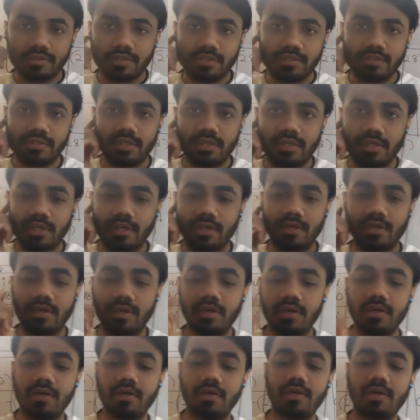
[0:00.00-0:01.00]
just
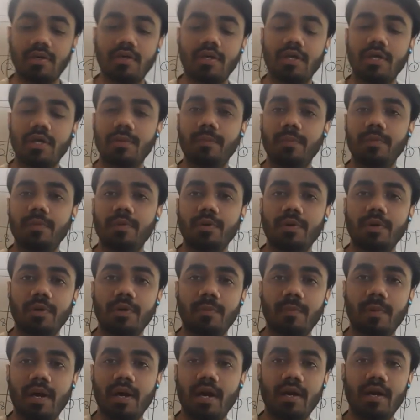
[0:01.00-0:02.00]
keep
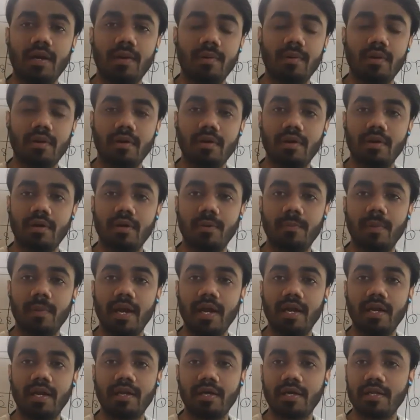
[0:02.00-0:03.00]
your
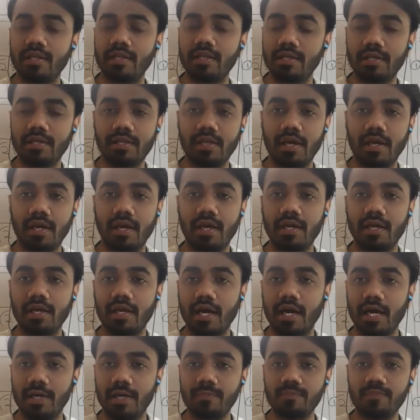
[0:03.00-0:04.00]
mind clean
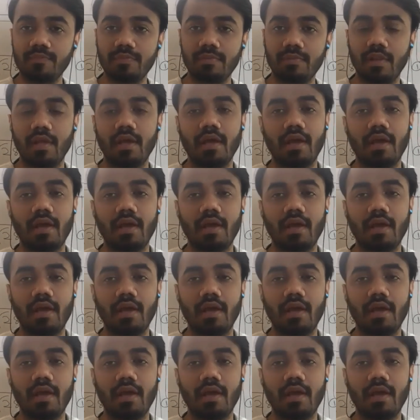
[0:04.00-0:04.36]
and calm